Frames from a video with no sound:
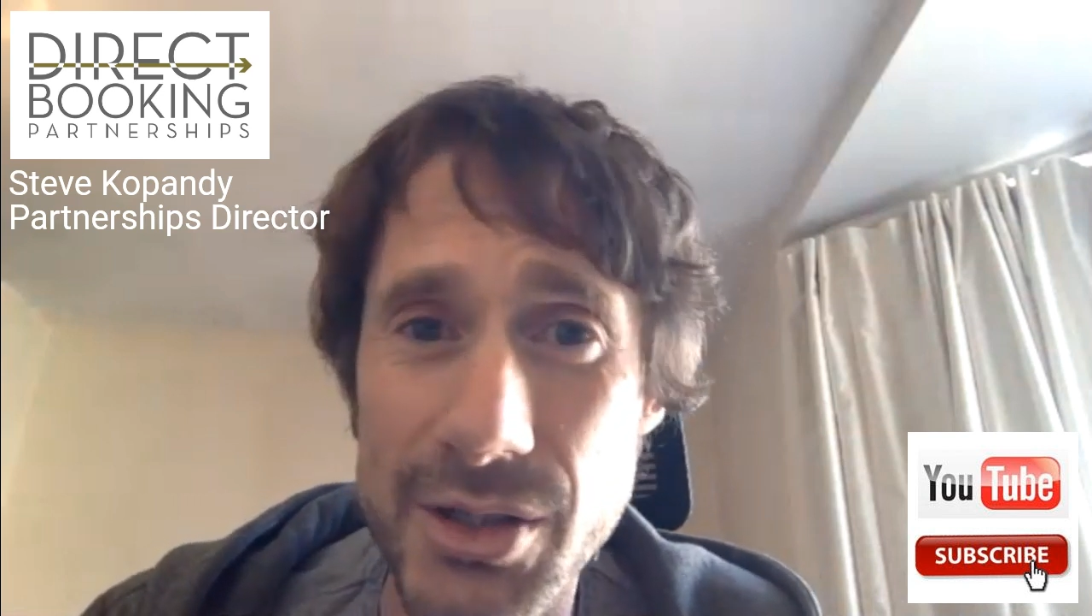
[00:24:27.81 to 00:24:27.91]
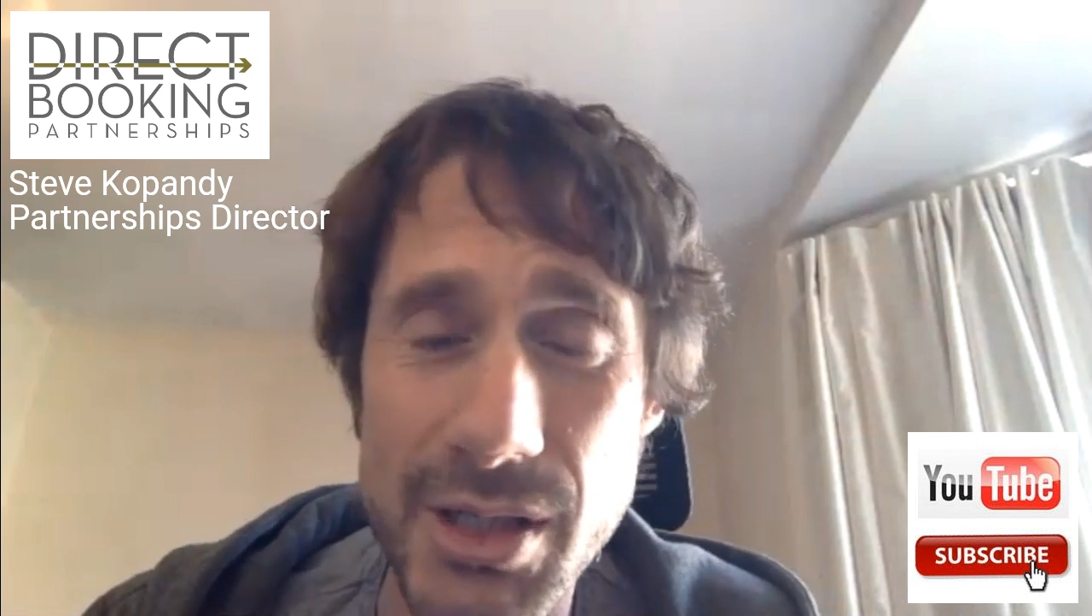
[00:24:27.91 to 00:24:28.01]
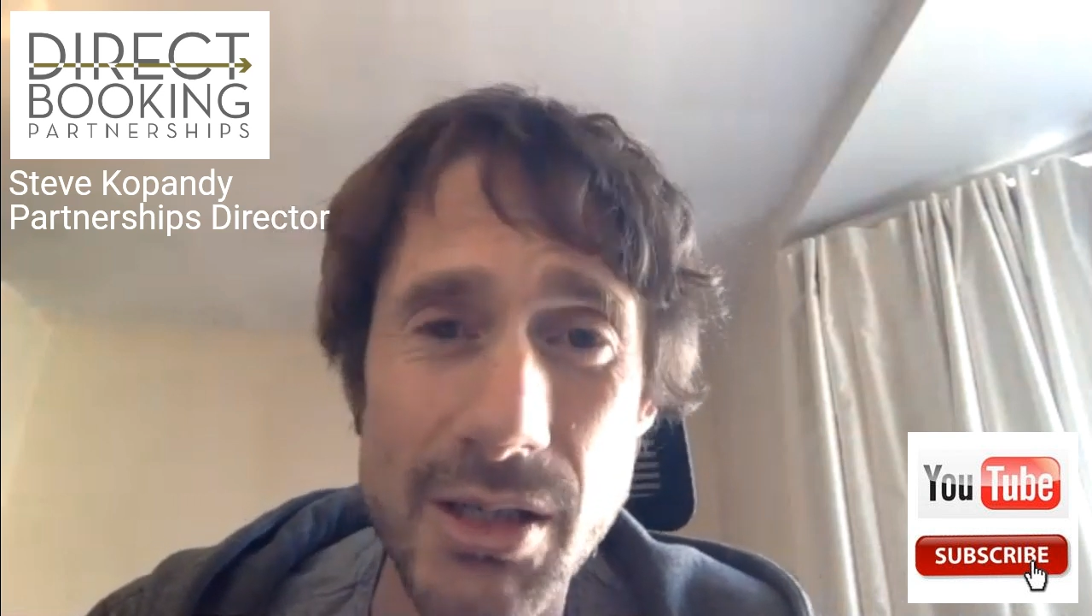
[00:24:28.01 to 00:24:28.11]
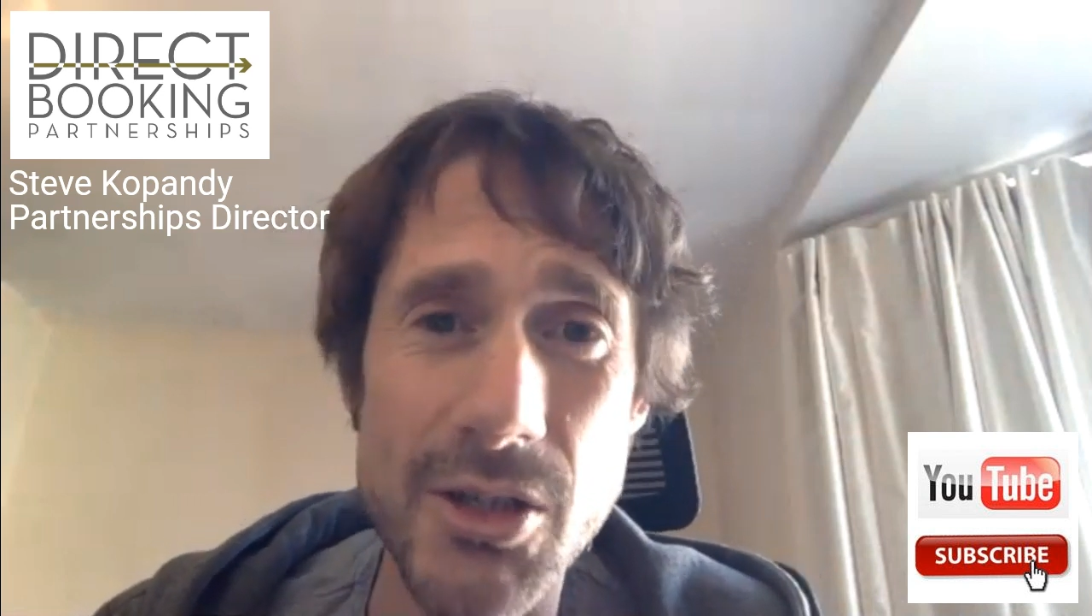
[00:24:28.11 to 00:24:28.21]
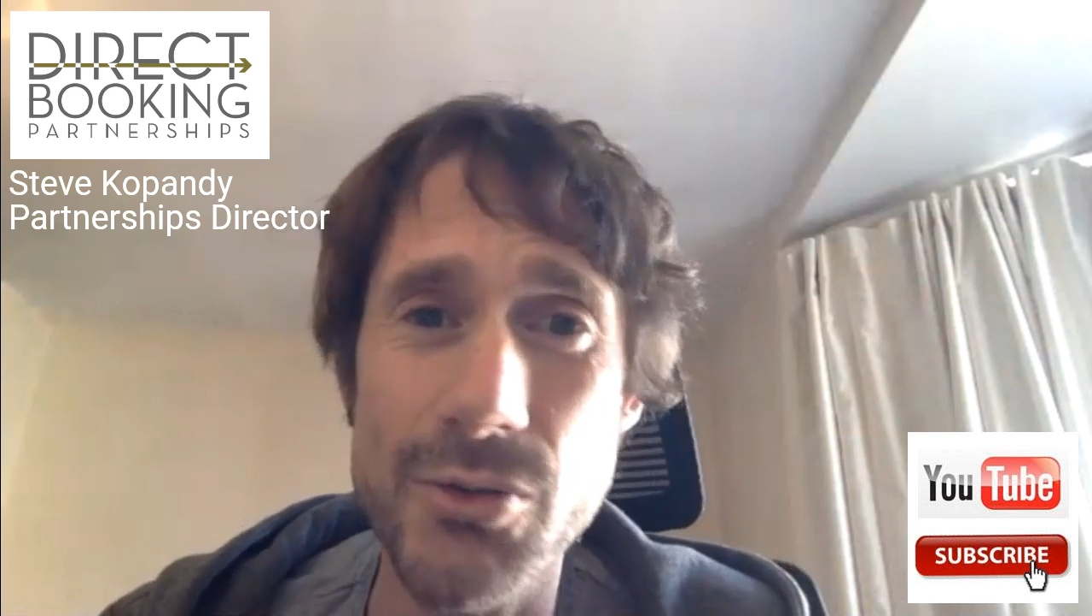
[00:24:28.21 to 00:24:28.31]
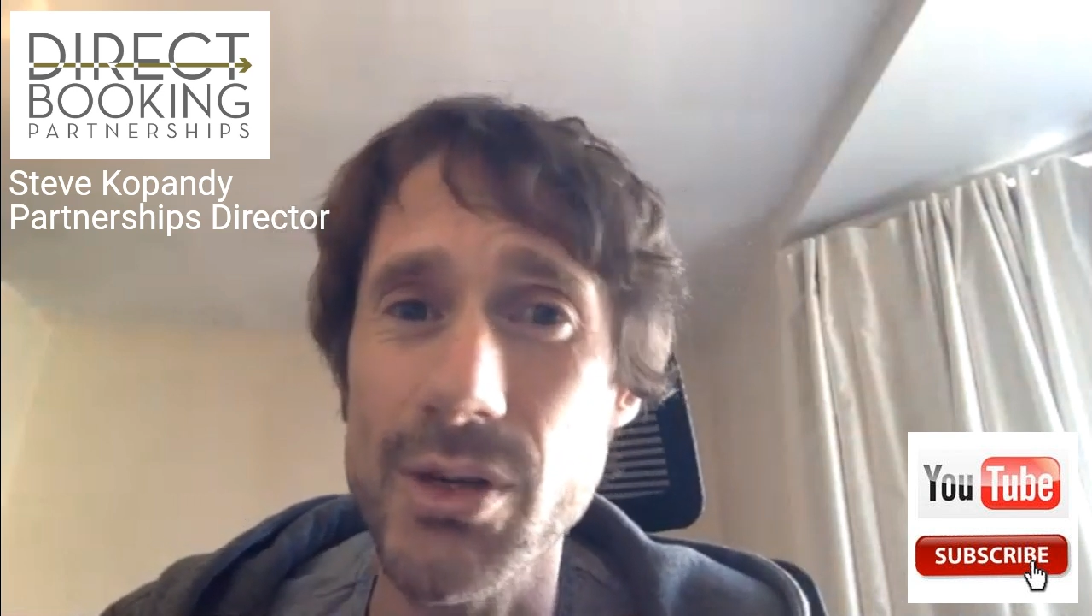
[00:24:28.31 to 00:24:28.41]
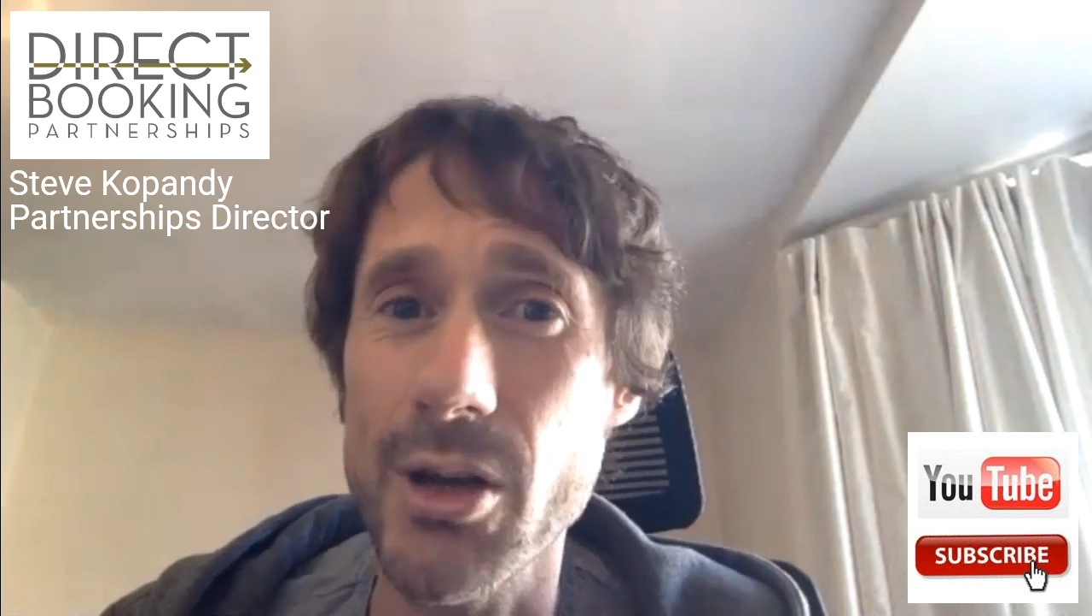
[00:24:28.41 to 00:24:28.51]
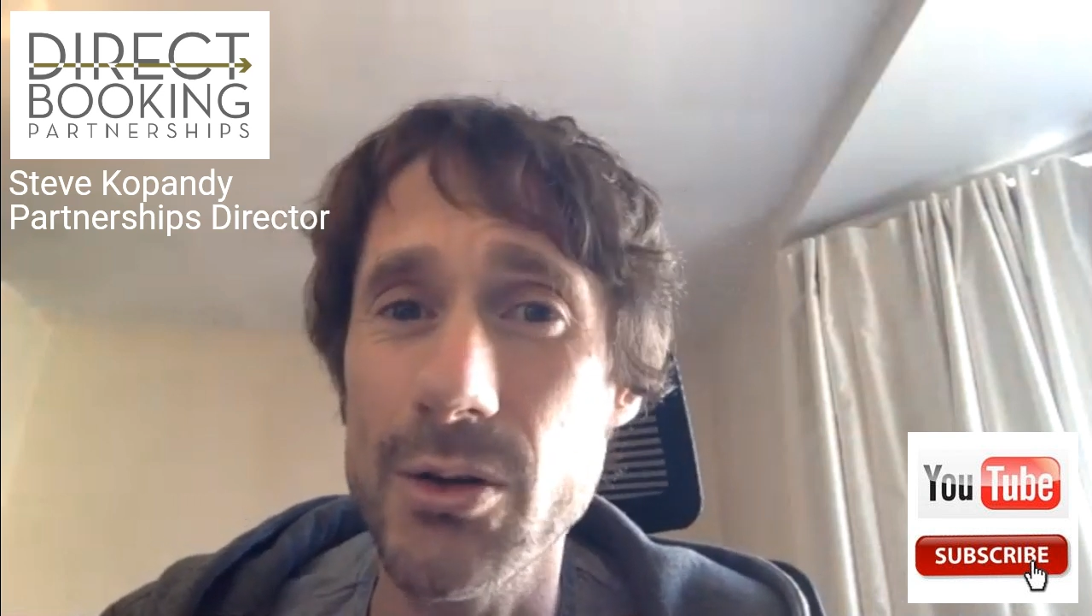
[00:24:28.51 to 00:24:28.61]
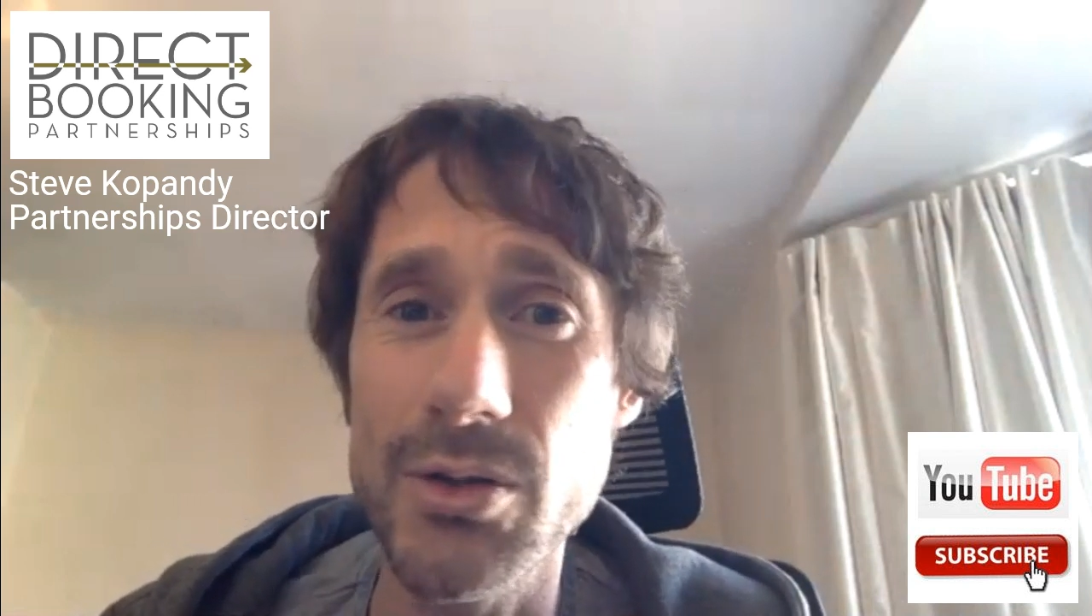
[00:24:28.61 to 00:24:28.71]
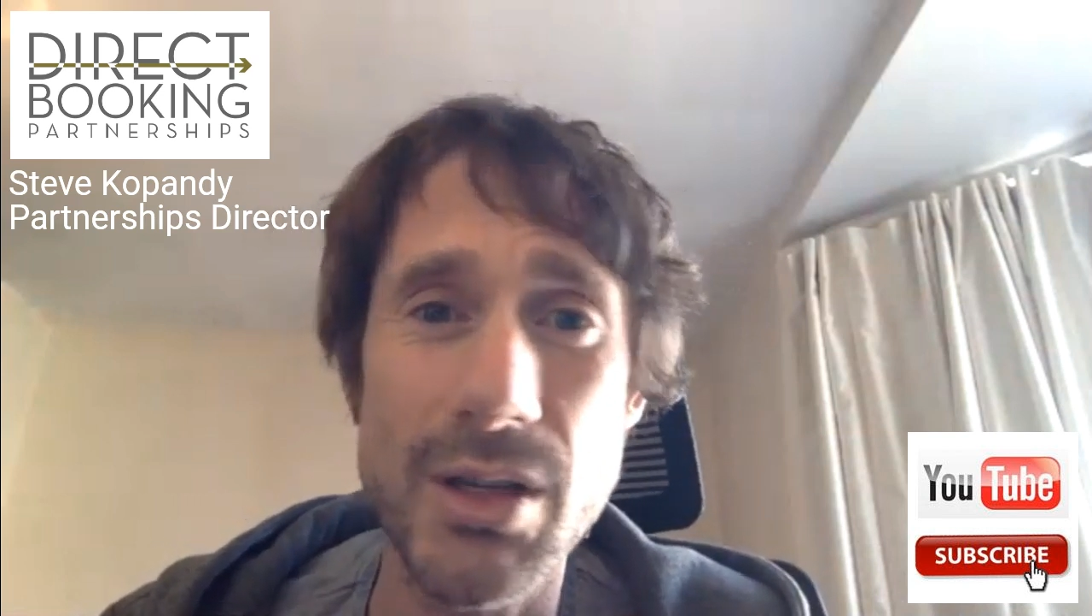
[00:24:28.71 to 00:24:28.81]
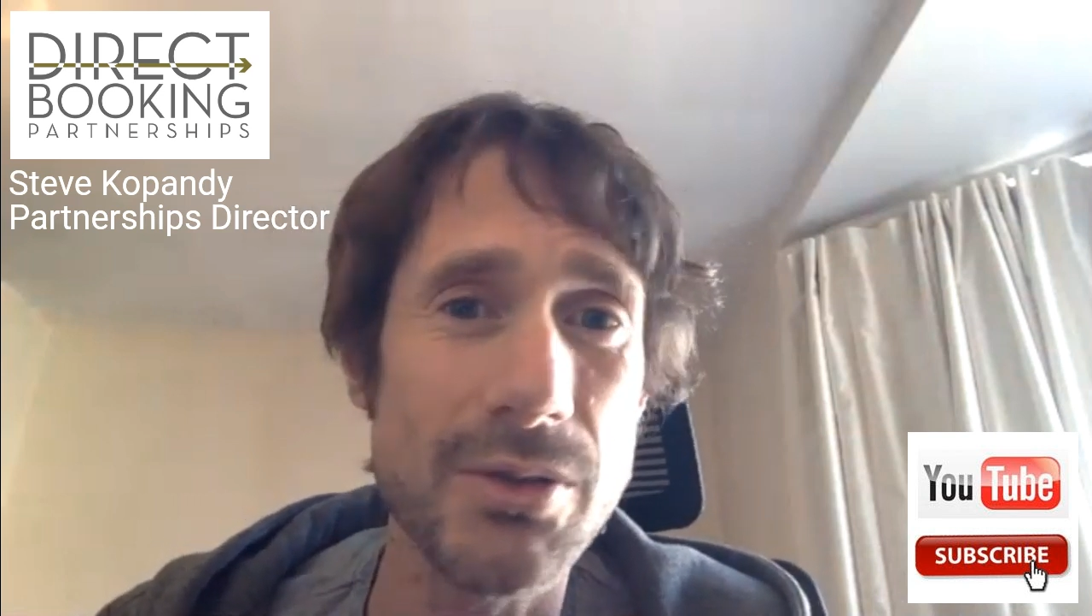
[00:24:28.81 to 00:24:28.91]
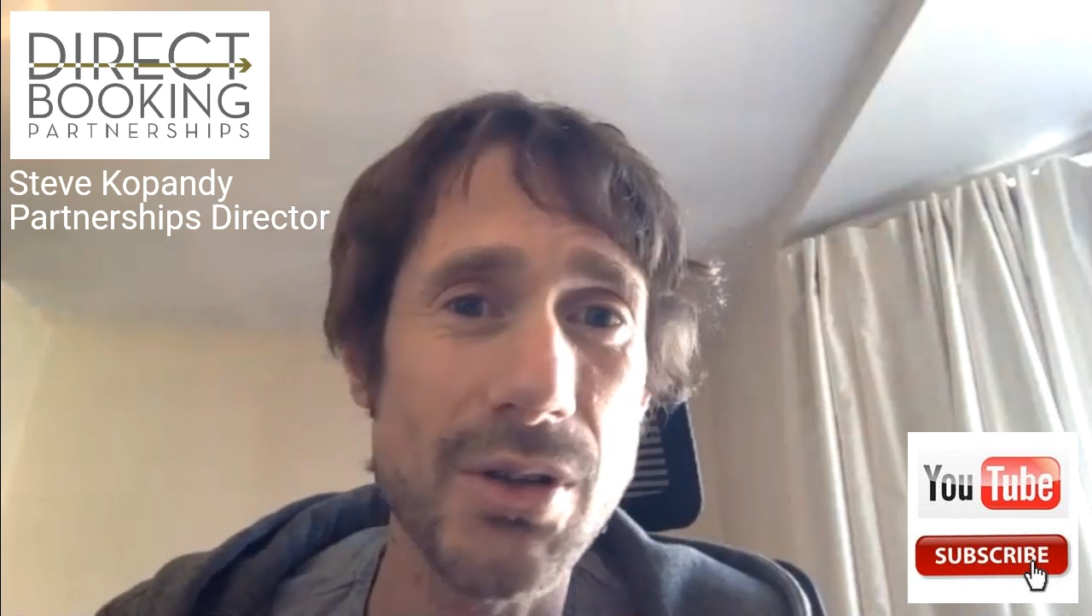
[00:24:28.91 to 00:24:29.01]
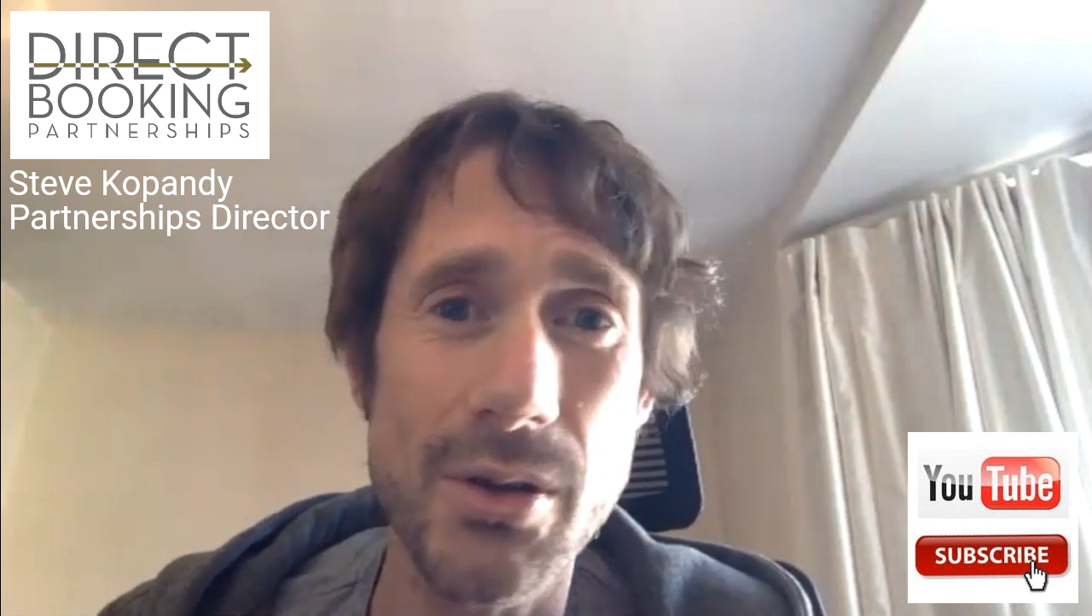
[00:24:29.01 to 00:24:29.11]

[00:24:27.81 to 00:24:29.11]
industry, hotels,